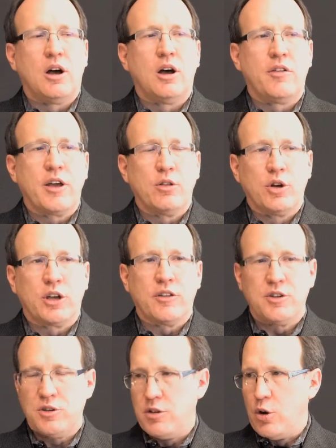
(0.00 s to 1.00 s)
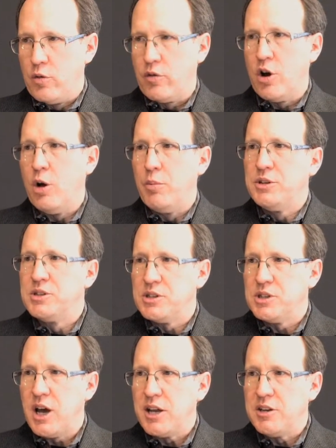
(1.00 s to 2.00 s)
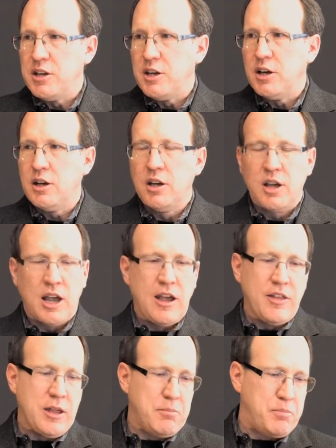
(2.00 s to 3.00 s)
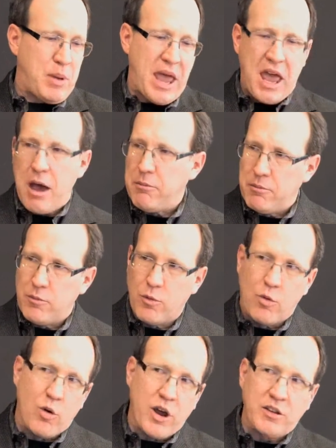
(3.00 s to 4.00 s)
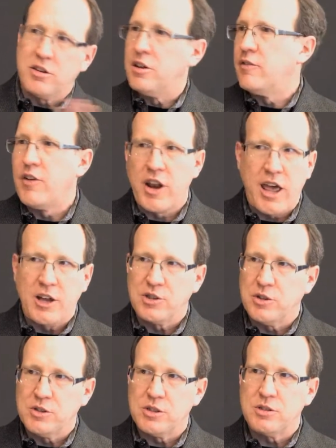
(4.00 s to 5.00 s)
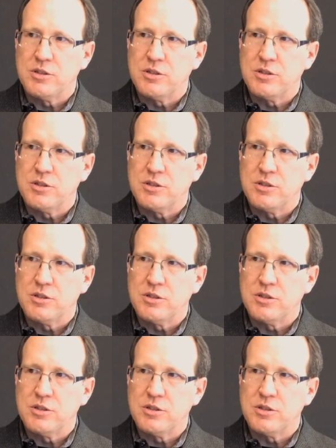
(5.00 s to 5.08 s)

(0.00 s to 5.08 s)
they look at the overall business idea, and then bam, right to the financials.